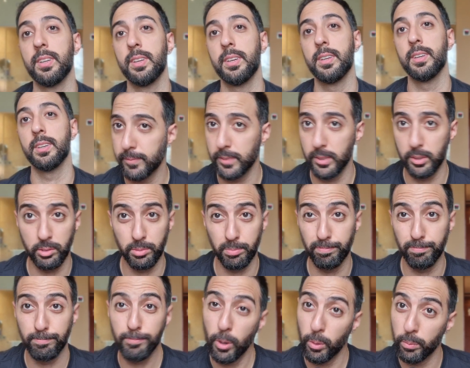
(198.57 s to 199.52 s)
and you'll
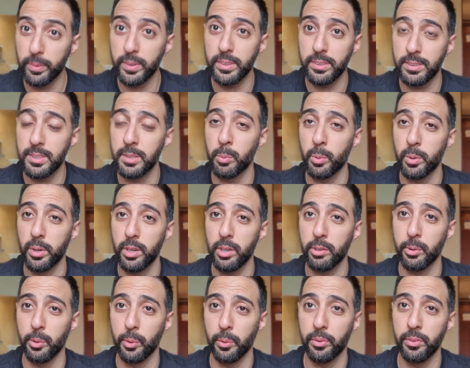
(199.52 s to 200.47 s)
hopefully see more hair
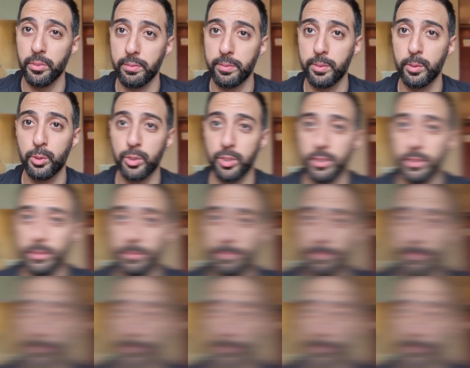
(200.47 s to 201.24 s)
growth in the future.